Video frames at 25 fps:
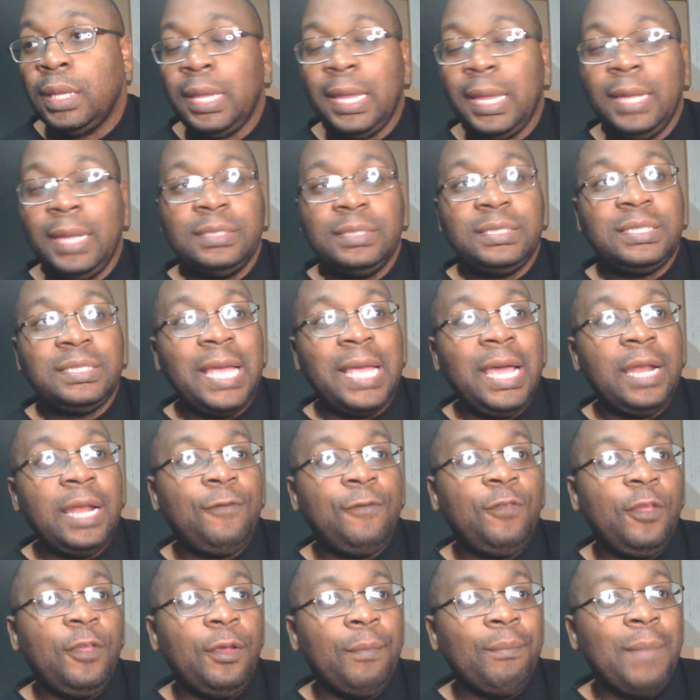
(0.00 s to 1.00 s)
Inside of
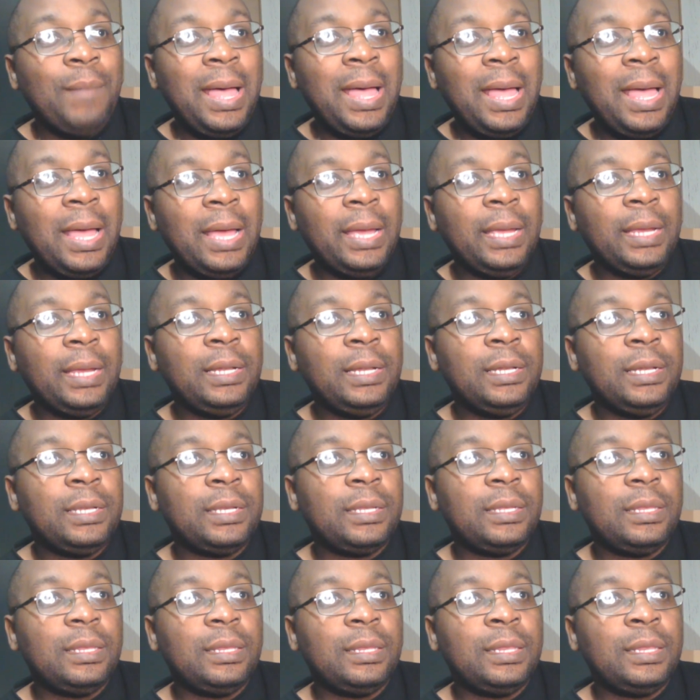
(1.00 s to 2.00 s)
their mind,
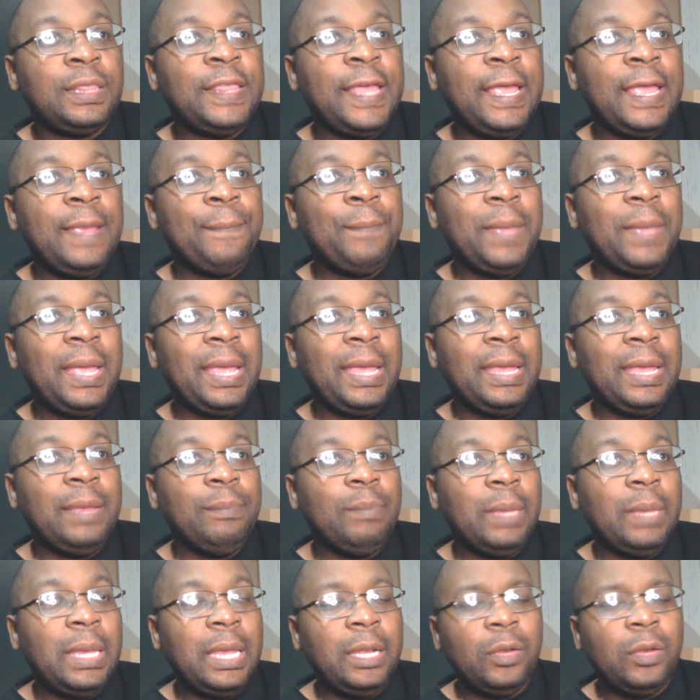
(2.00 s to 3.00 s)
they may
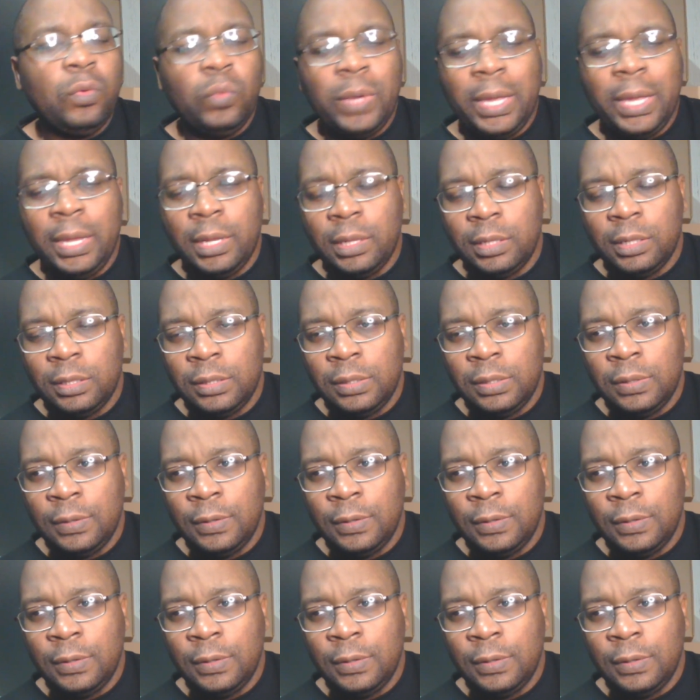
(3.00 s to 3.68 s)
mean well.